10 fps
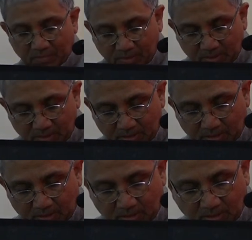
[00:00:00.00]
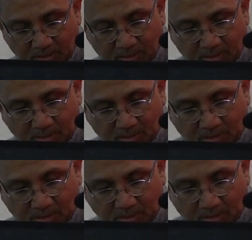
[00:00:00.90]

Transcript: No one is speaking in this clip.